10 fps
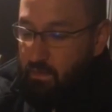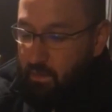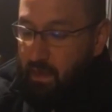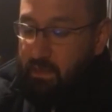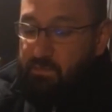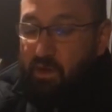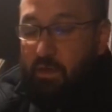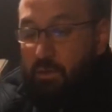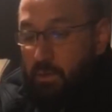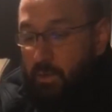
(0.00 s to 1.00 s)
That's very
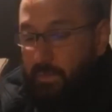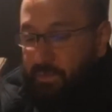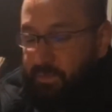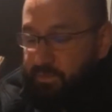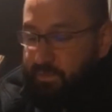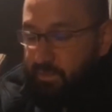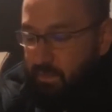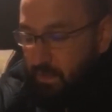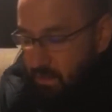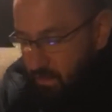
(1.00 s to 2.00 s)
cool.
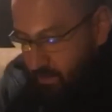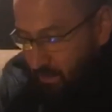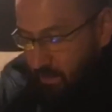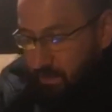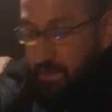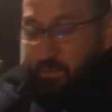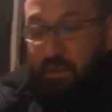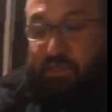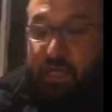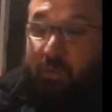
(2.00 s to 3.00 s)
This one I'll
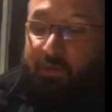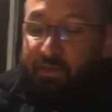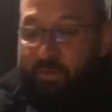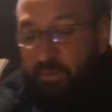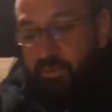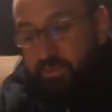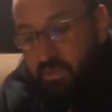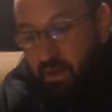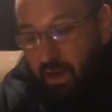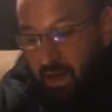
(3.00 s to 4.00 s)
share with you.
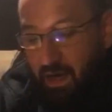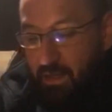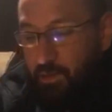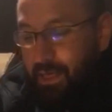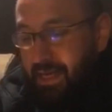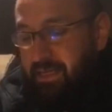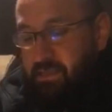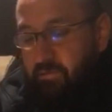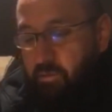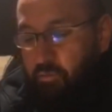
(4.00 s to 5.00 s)
Uh, you cannot
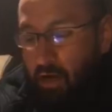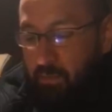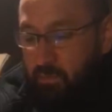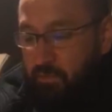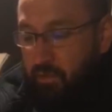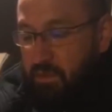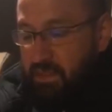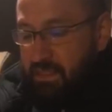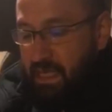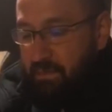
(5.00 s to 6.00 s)
solve a problem from the
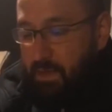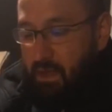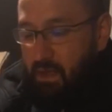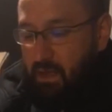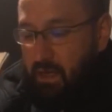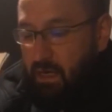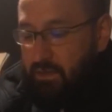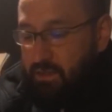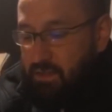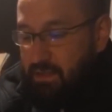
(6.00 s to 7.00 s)
same
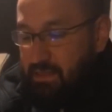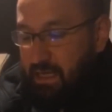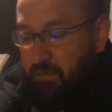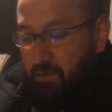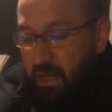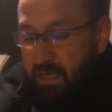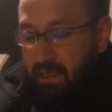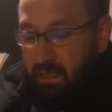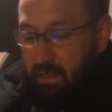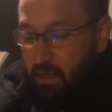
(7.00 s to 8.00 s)
consciousness that created
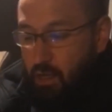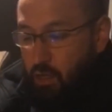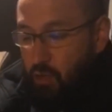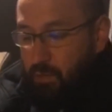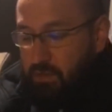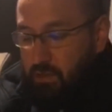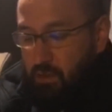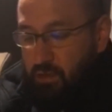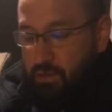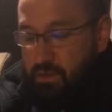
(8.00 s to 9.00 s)
it. You must
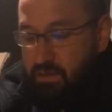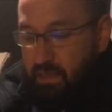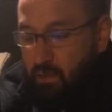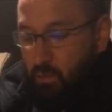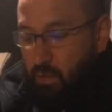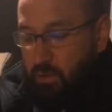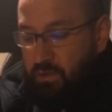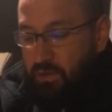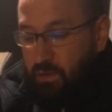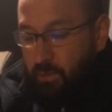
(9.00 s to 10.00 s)
learn to see the world
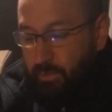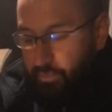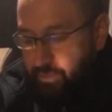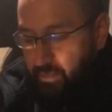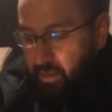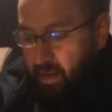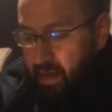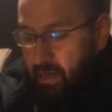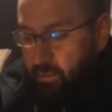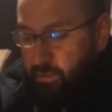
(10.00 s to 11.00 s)
anew.
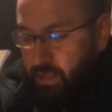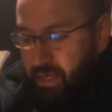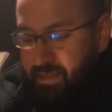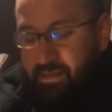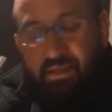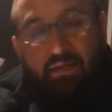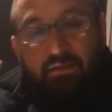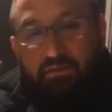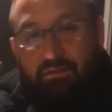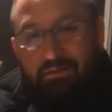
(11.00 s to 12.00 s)
Albert Einstein,
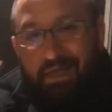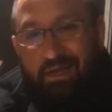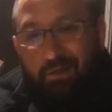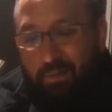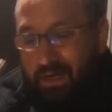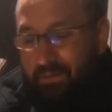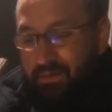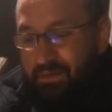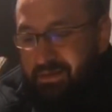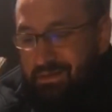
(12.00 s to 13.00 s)
Dagner Pipes.